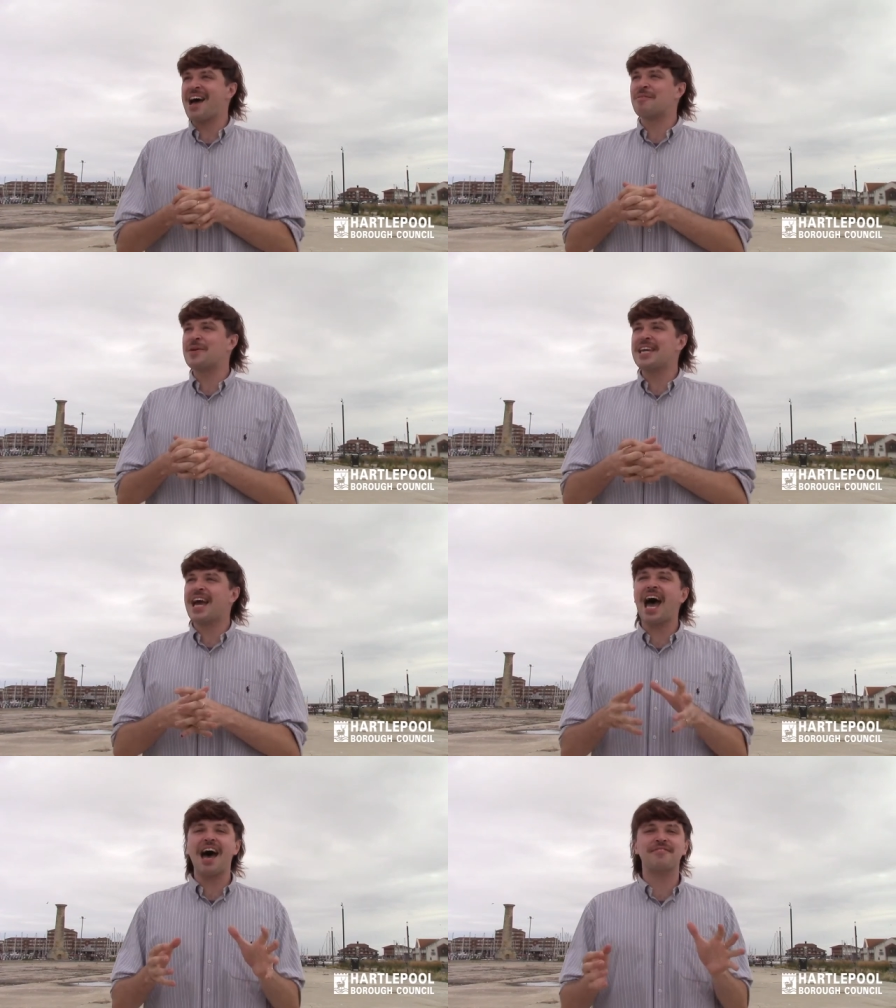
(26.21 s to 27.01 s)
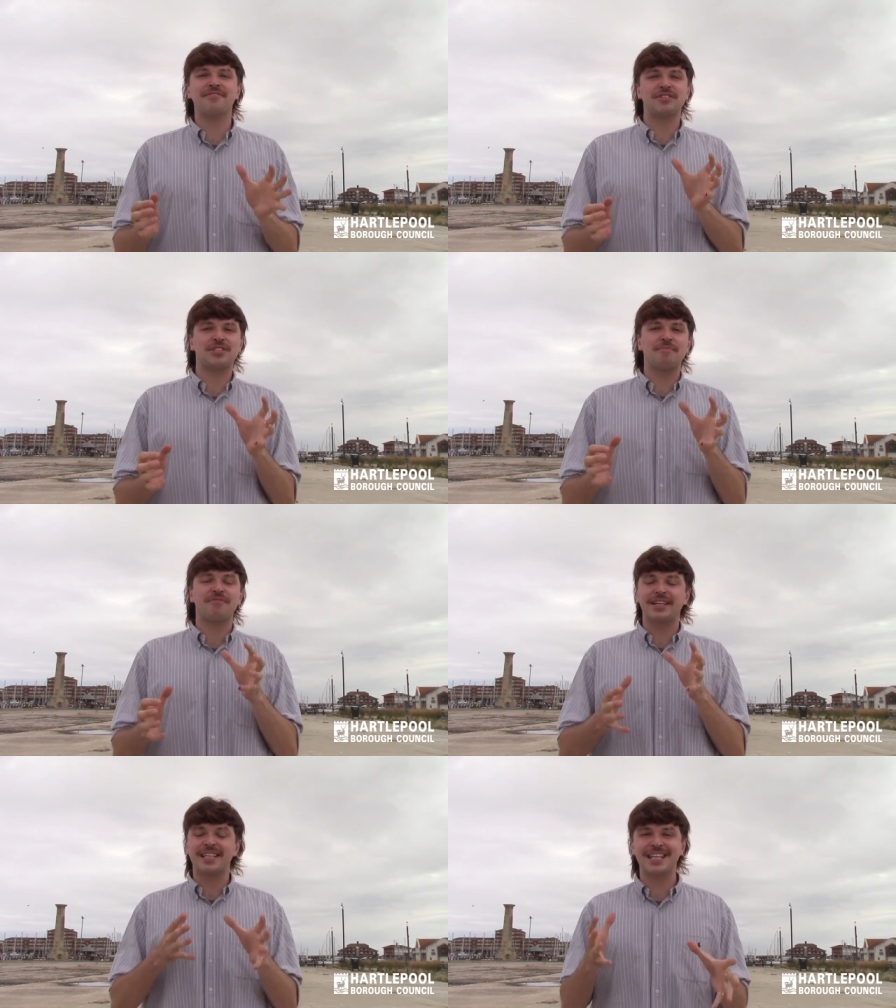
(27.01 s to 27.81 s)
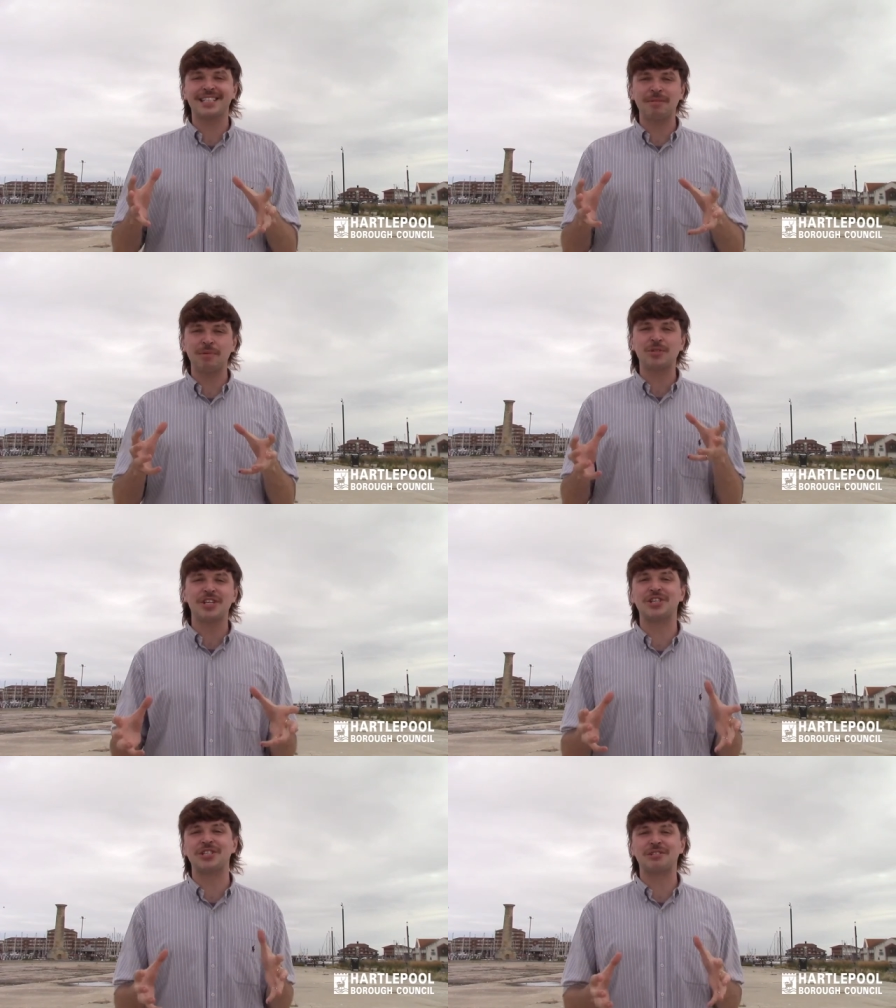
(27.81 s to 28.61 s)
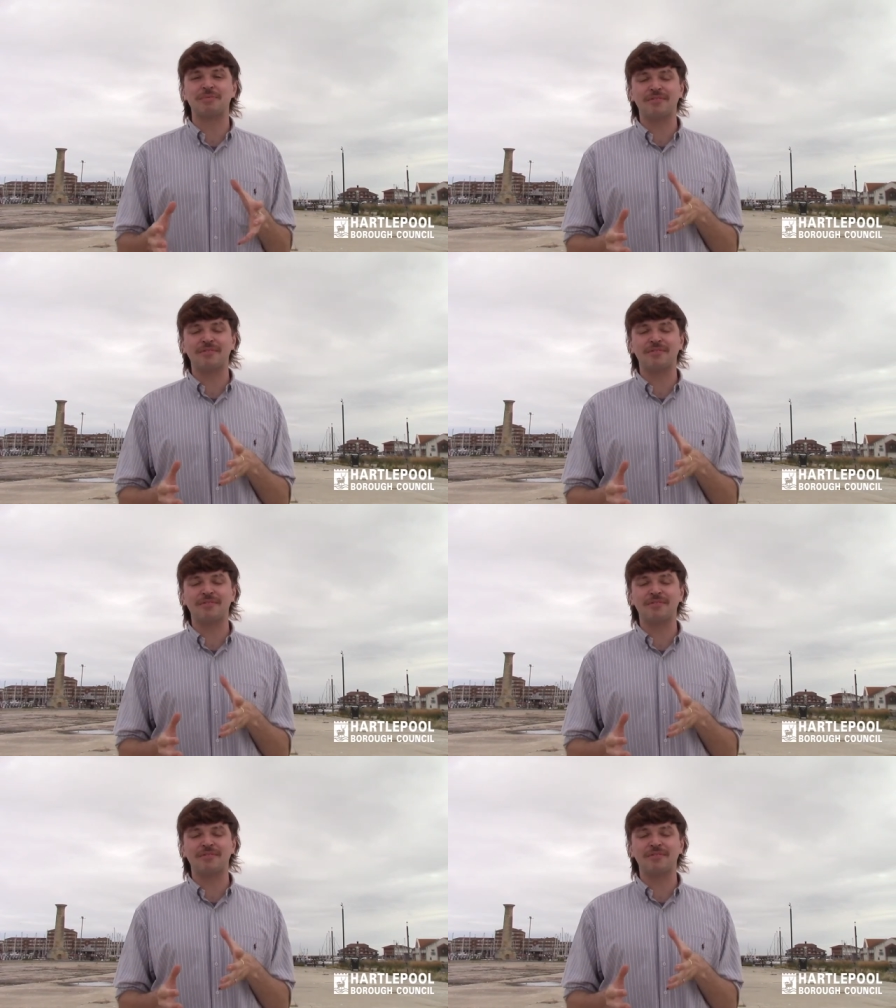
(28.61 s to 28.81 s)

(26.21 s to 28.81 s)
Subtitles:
We have some fantastic musicians. We've